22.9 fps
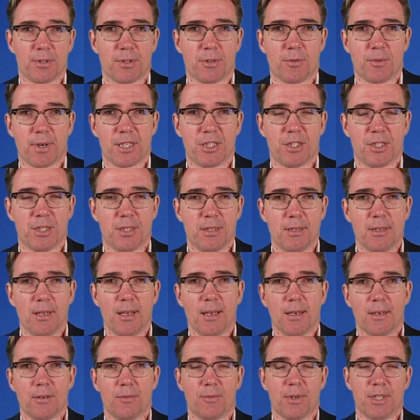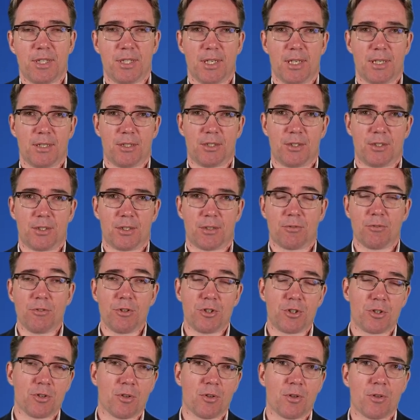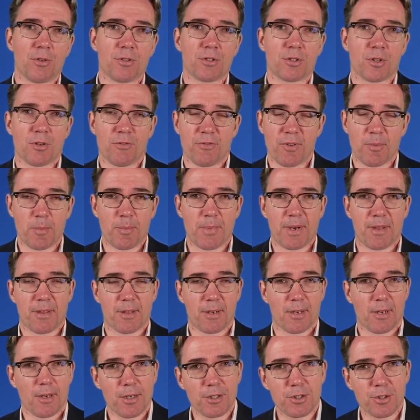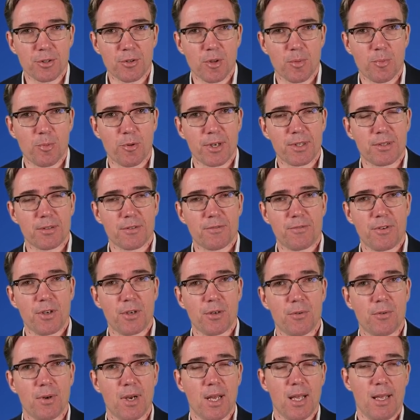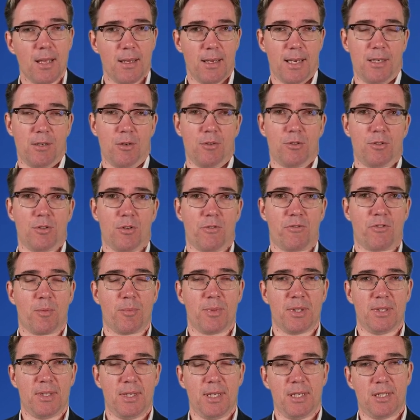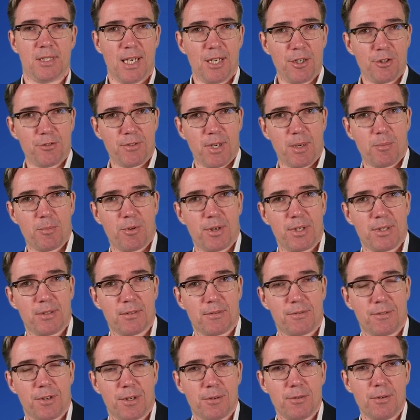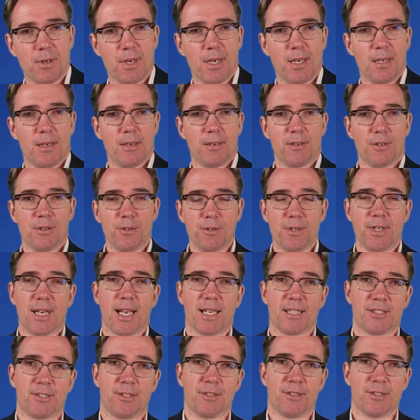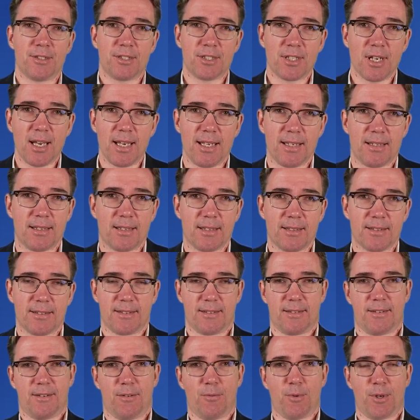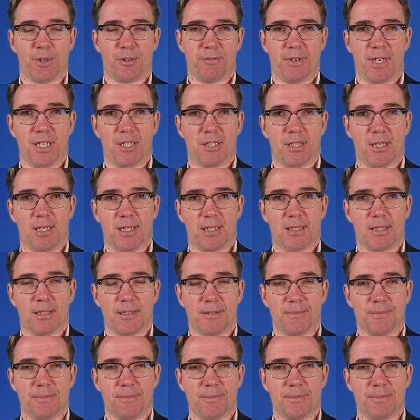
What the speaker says: question, which is crucial also from a methodological point of view and also from a decentering point of view. Who gets to decide what a region is?